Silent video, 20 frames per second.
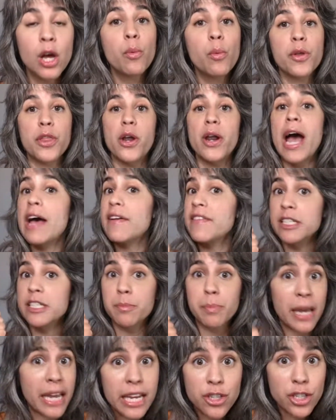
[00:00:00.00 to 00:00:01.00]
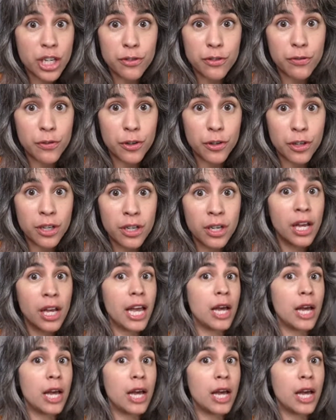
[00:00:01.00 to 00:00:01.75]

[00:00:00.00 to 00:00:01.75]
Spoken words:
without having to pay Jennifer